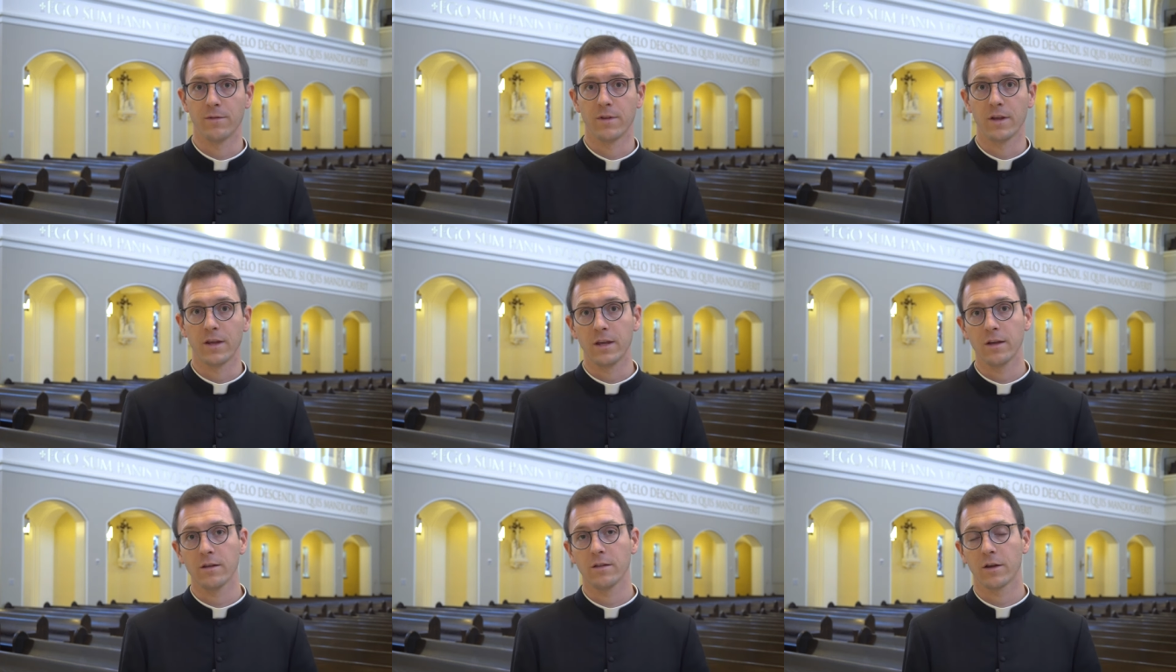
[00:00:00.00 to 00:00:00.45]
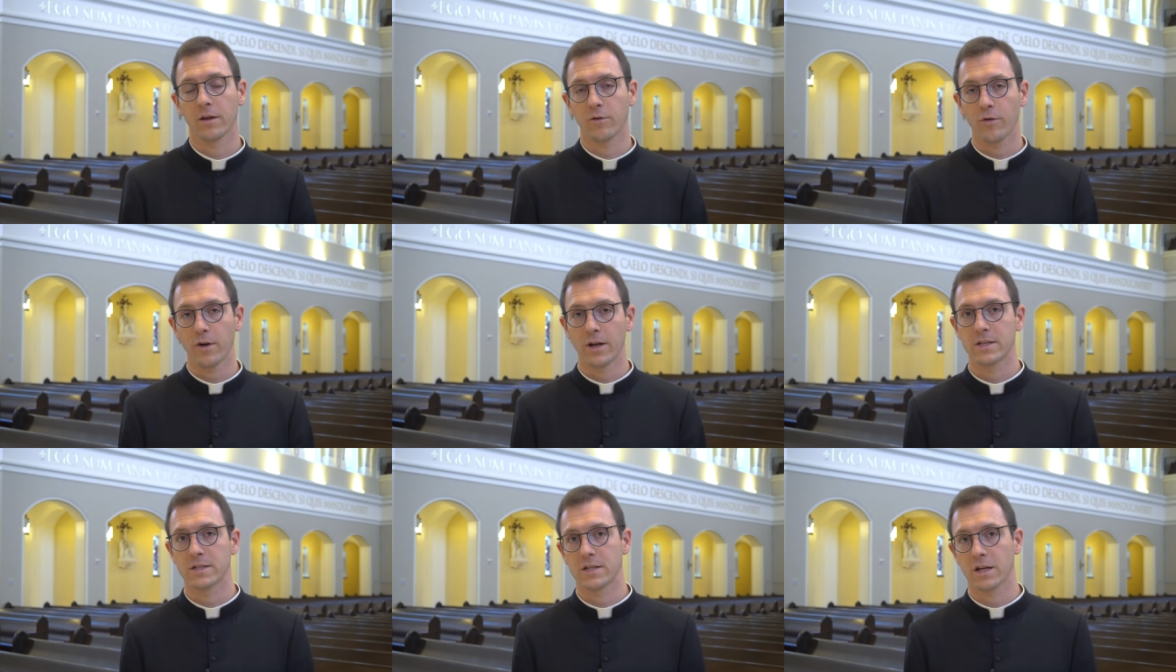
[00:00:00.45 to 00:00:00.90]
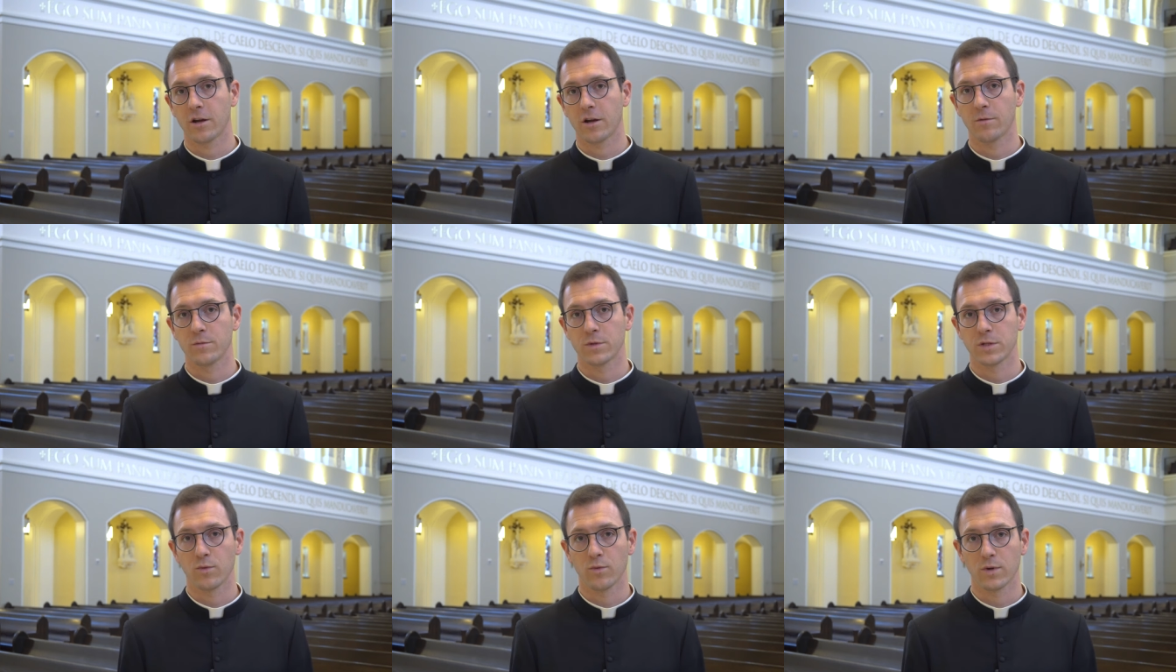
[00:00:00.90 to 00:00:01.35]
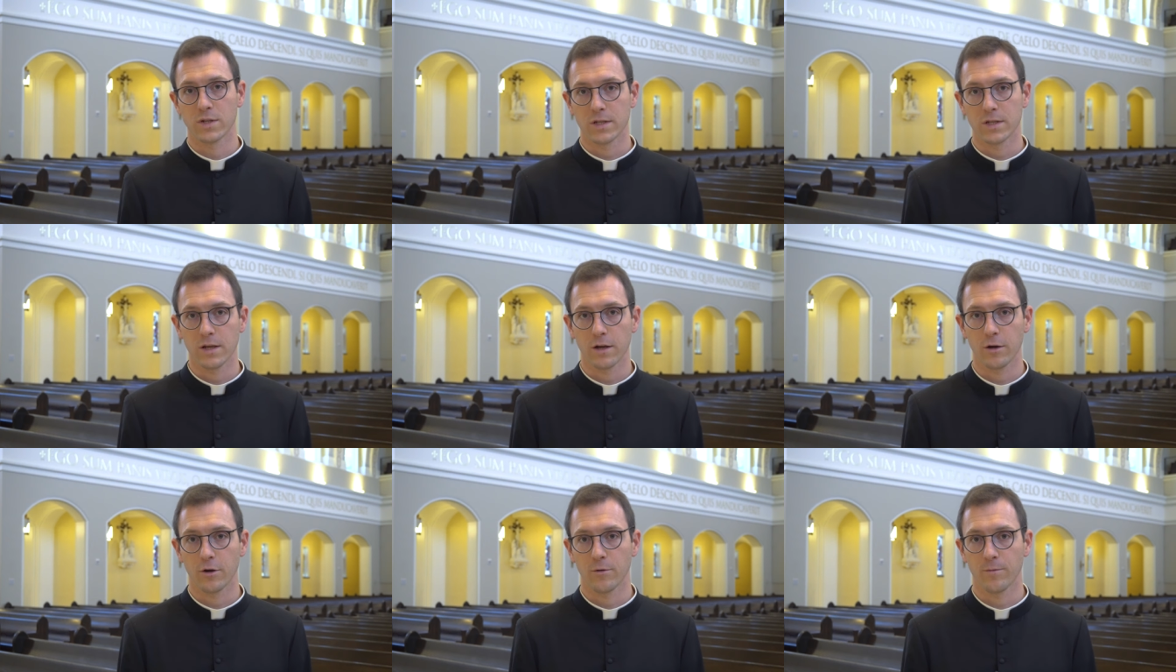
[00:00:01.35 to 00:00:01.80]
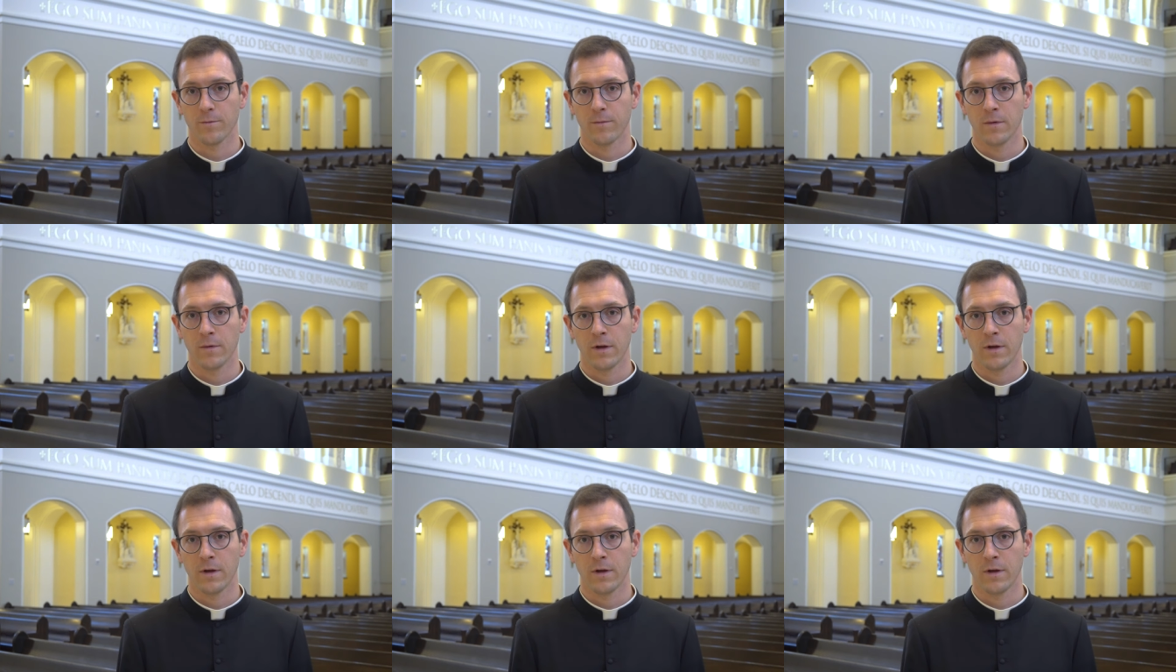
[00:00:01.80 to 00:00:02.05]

the healing grace that comes to us there.